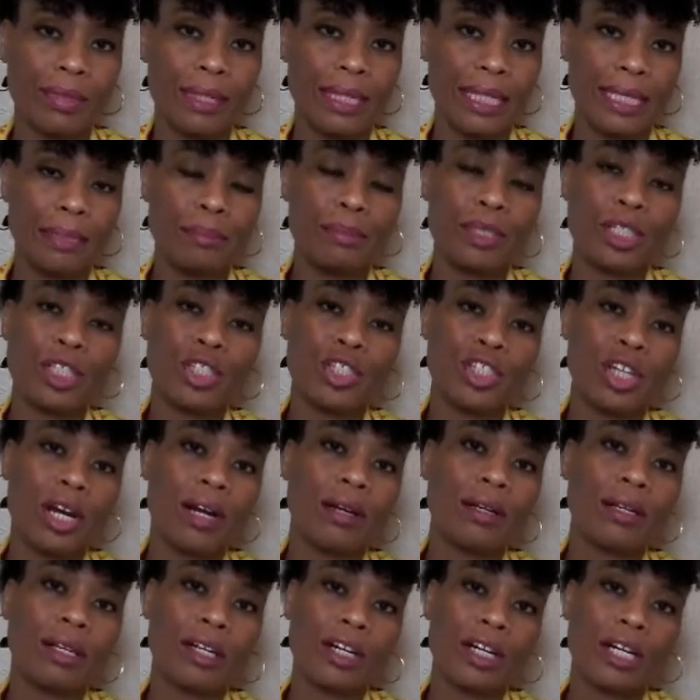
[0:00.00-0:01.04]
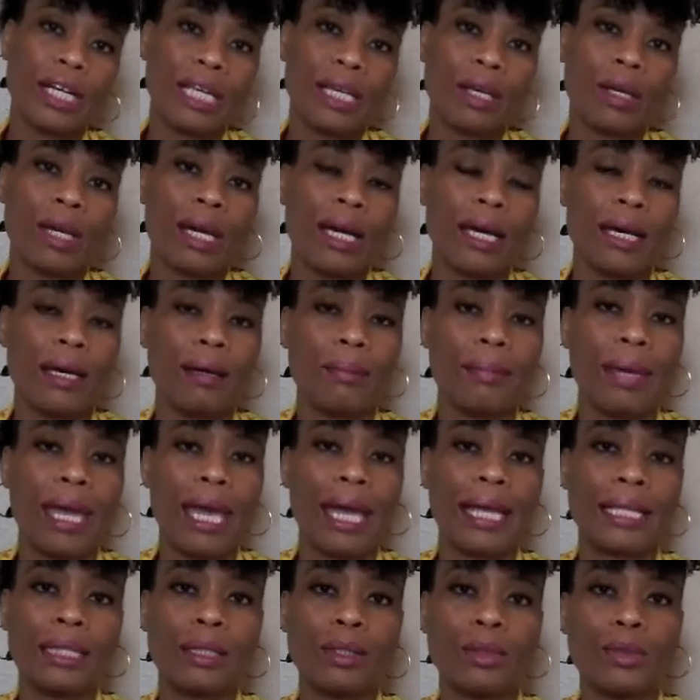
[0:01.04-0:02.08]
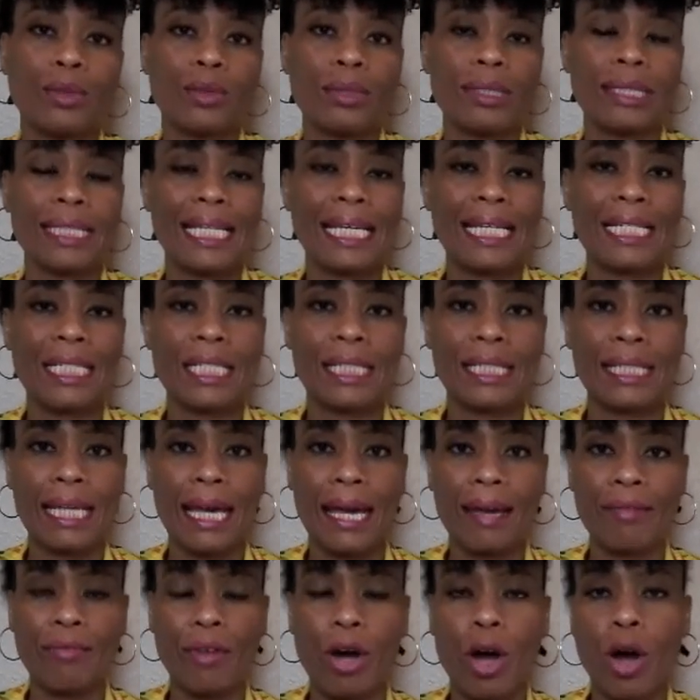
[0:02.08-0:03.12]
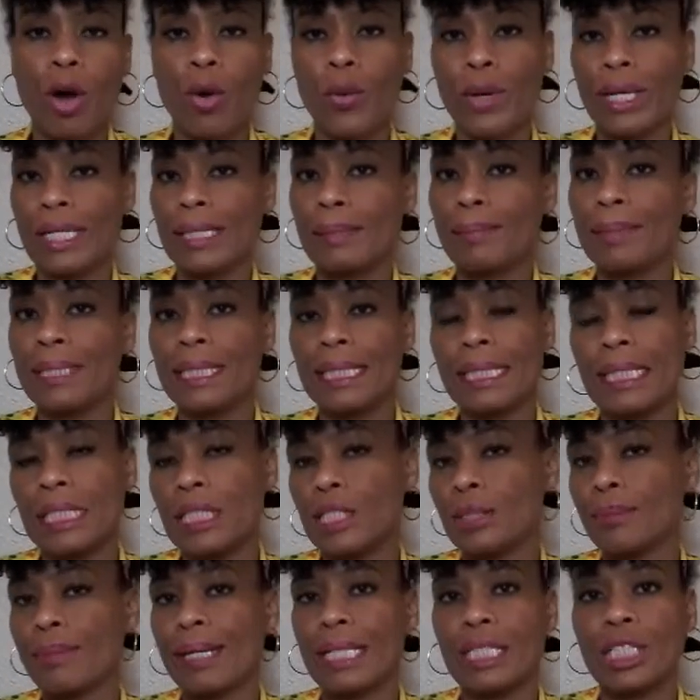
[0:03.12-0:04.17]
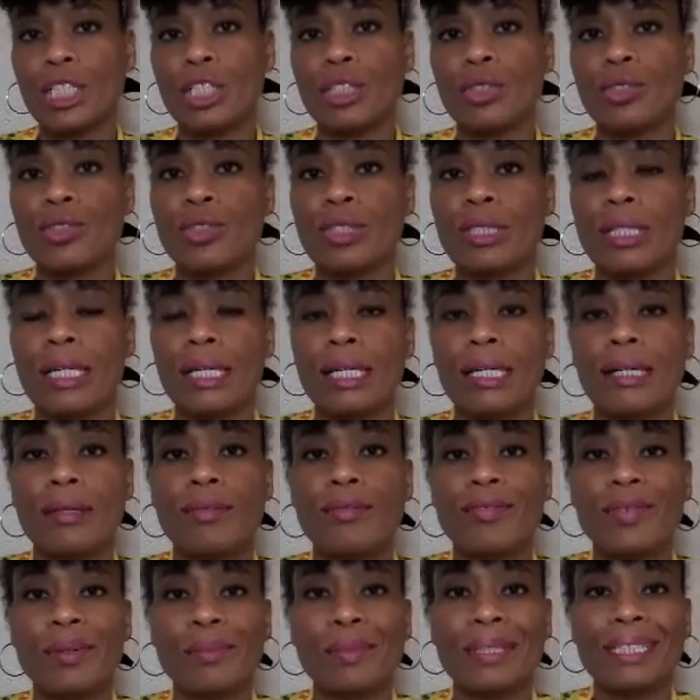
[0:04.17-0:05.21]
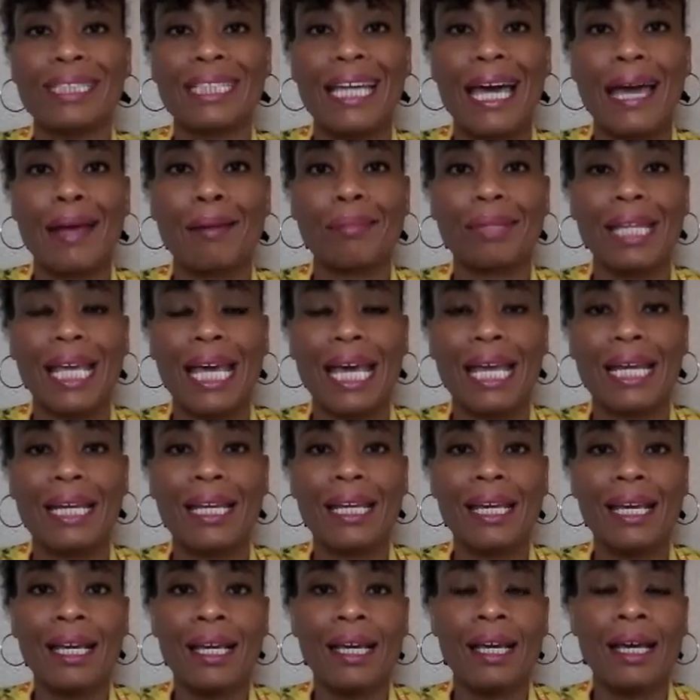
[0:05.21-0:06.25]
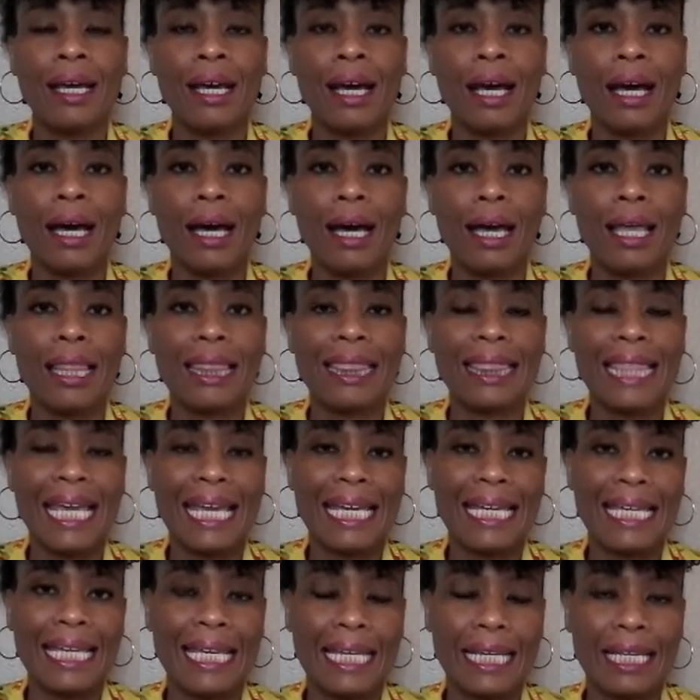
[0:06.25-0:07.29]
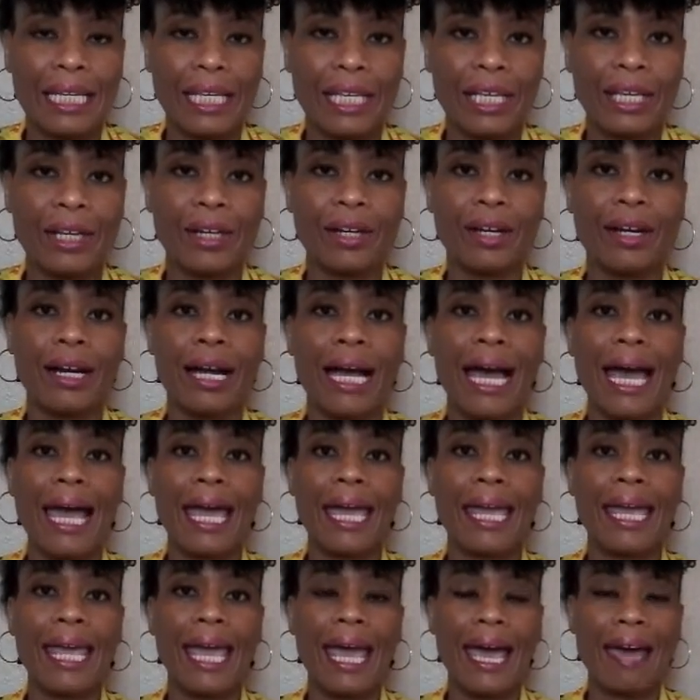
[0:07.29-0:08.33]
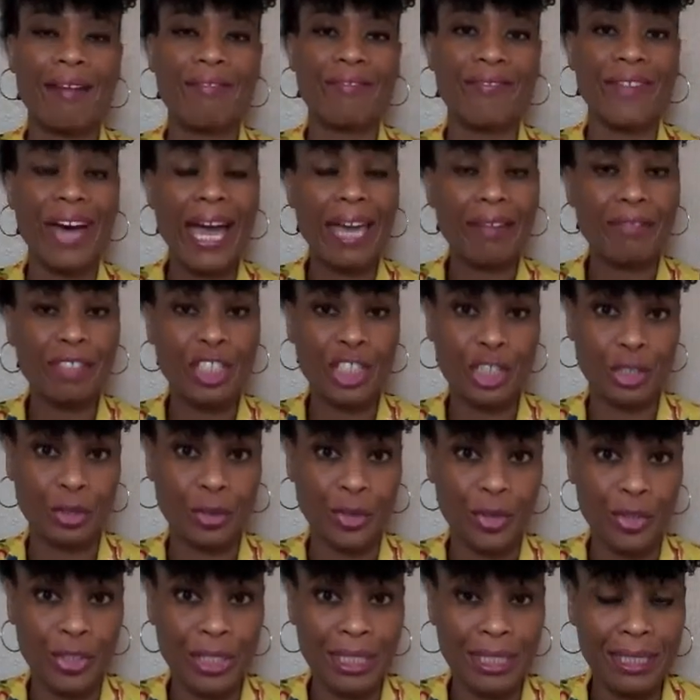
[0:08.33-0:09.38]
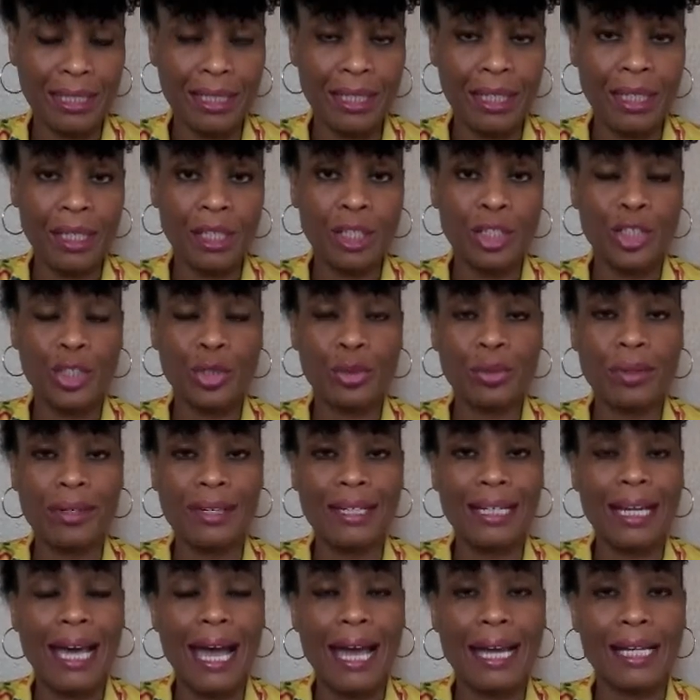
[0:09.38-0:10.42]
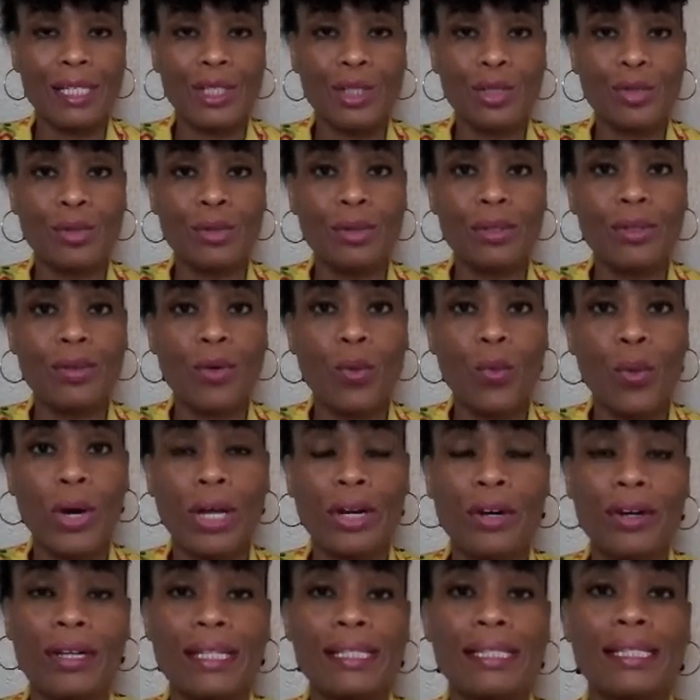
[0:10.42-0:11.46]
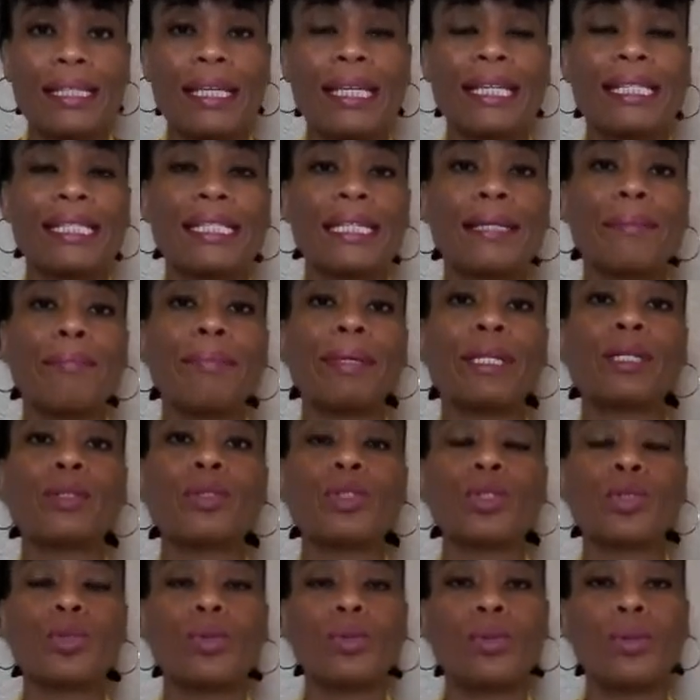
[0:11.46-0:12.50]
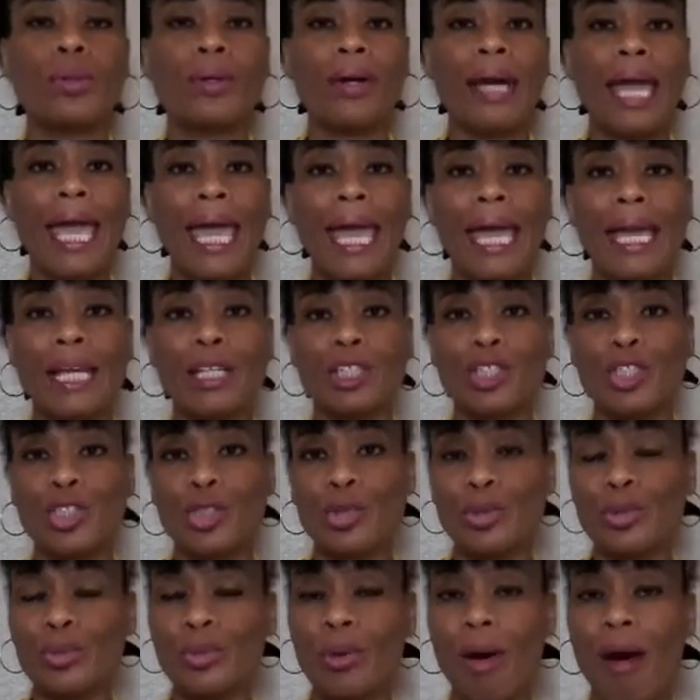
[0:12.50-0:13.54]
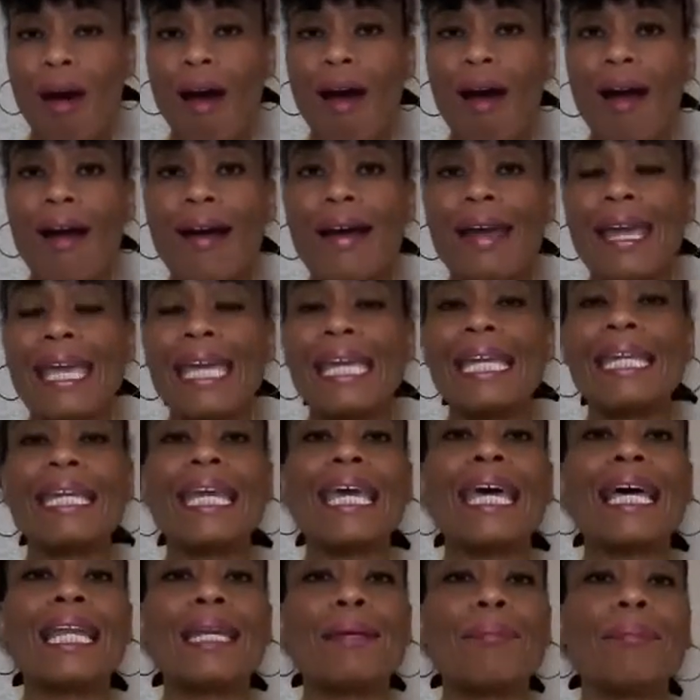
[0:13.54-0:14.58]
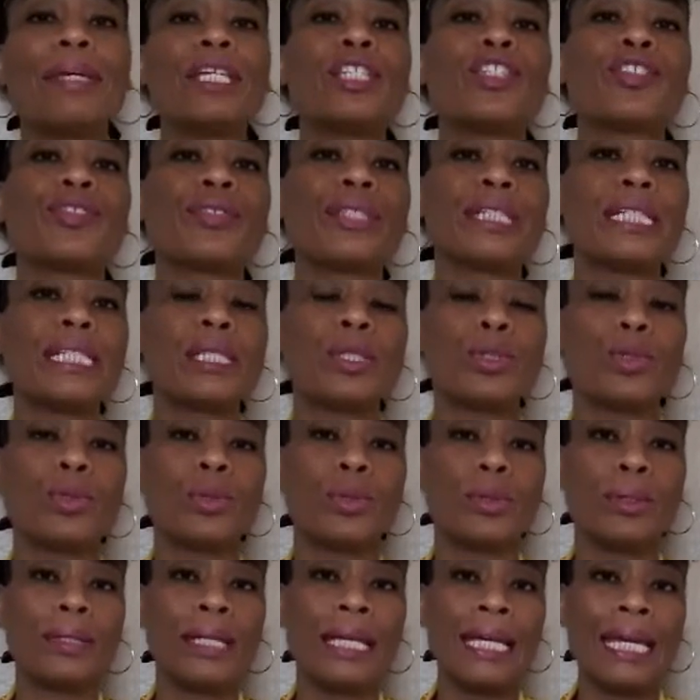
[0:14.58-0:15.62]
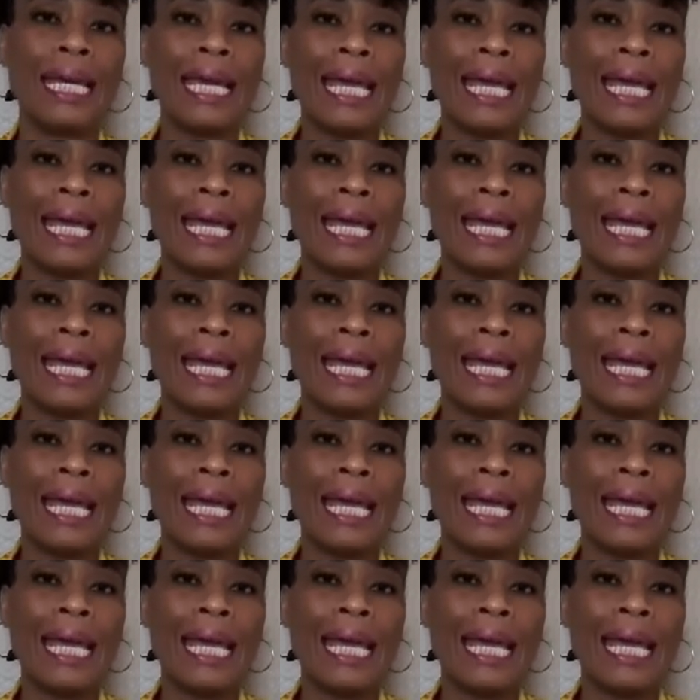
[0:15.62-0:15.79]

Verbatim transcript: them to start learning um, at those stages. I've always been teaching my children um, from the time that they get here. I have five children. Two are in high school, one are, is in middle school, and two are in elementary school.